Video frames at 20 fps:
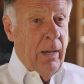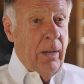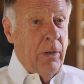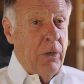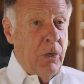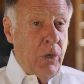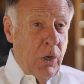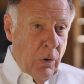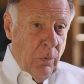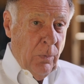Do
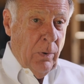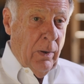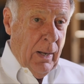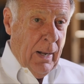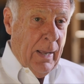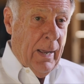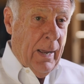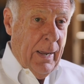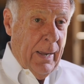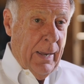you
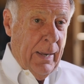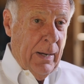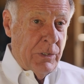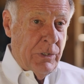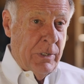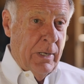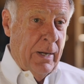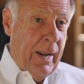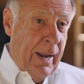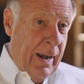realize
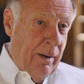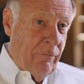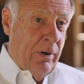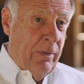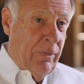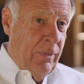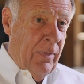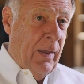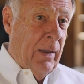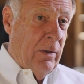that
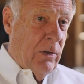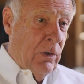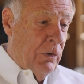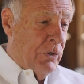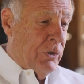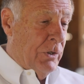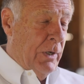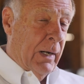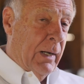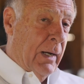everything you
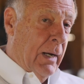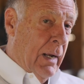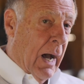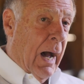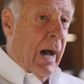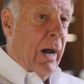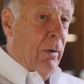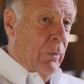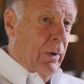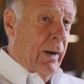said
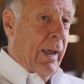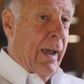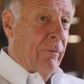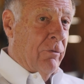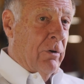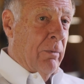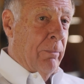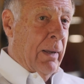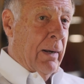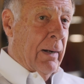God would have
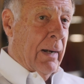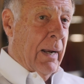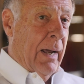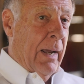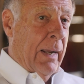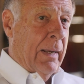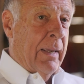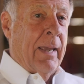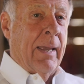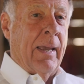to be
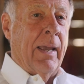like